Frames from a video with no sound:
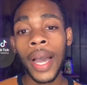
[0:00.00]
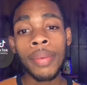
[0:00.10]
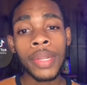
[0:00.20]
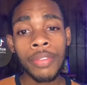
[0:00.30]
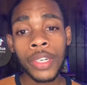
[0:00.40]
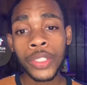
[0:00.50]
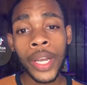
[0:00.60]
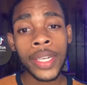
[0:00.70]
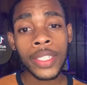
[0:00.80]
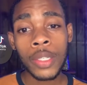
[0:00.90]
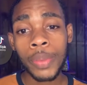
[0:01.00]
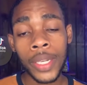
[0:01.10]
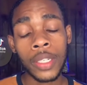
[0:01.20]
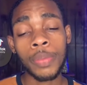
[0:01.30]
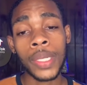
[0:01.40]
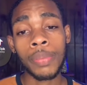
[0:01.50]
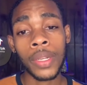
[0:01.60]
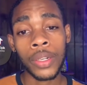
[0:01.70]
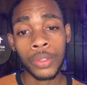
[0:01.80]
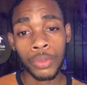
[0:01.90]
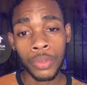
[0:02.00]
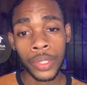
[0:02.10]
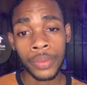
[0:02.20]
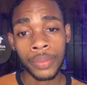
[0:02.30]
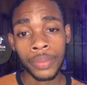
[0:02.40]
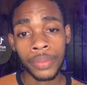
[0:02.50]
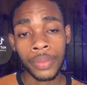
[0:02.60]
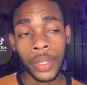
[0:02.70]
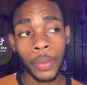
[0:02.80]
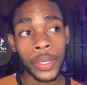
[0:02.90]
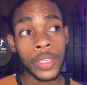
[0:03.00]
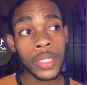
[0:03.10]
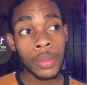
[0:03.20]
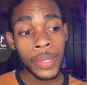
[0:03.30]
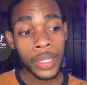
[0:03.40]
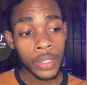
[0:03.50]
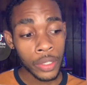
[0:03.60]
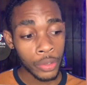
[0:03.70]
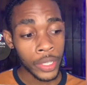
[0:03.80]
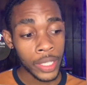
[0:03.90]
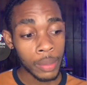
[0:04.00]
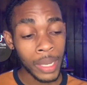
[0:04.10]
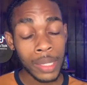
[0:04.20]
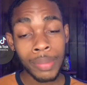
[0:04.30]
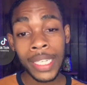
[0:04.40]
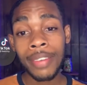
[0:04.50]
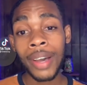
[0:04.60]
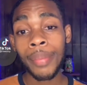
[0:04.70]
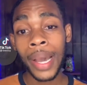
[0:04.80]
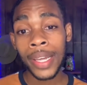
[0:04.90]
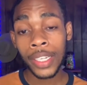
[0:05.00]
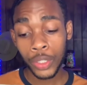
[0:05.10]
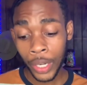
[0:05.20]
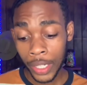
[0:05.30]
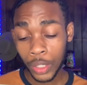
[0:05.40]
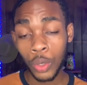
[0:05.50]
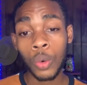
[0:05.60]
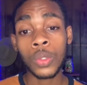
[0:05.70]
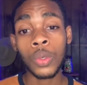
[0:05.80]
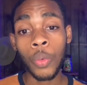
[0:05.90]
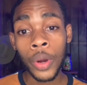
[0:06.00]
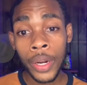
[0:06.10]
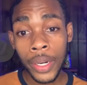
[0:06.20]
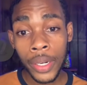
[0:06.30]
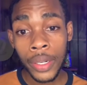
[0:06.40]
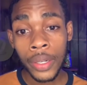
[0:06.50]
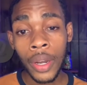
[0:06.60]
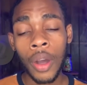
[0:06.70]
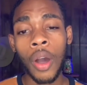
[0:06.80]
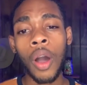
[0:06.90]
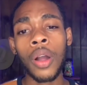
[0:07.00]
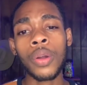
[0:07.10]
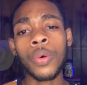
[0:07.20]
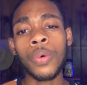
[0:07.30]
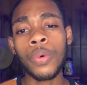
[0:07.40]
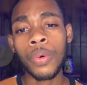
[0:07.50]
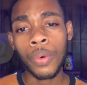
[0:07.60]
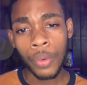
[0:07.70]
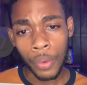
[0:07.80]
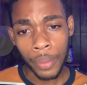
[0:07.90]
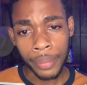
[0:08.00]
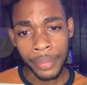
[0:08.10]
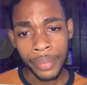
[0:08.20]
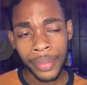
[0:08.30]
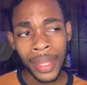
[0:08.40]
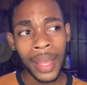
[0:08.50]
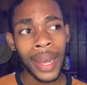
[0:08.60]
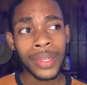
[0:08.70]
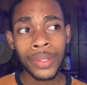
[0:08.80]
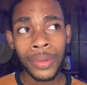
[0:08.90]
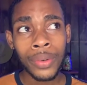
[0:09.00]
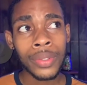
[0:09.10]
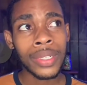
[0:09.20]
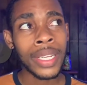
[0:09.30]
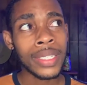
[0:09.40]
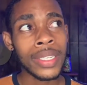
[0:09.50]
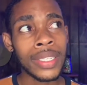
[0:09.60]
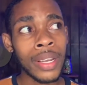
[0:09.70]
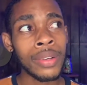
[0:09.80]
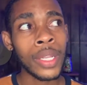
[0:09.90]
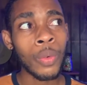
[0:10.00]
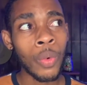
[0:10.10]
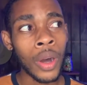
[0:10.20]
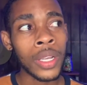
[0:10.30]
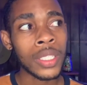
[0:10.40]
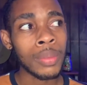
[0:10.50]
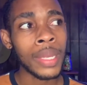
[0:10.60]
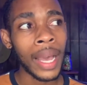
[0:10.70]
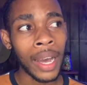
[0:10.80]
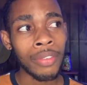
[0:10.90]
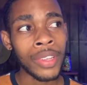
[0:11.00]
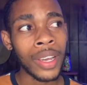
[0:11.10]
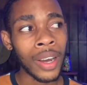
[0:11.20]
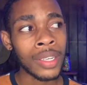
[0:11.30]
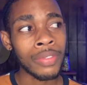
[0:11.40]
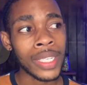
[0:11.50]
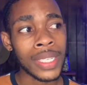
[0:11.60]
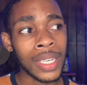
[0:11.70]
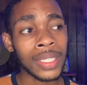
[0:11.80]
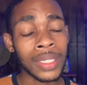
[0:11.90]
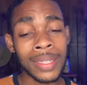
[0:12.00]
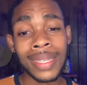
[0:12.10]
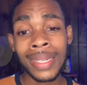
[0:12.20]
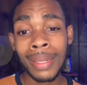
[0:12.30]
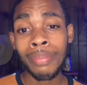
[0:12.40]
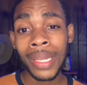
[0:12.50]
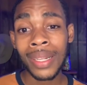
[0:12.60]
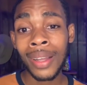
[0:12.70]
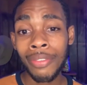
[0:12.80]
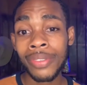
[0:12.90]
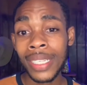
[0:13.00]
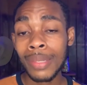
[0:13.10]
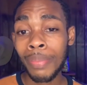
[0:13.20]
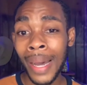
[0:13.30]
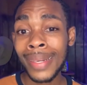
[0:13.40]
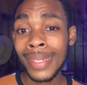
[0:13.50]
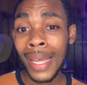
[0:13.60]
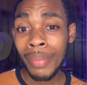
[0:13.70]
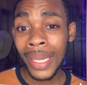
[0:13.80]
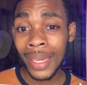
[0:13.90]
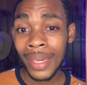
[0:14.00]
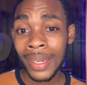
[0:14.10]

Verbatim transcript: never trying to speak to people on the road. When you see me in the streets, best believe I'm either trying to go to work or go home. I don't necessarily want to be having conversations in the middle of this pandemic.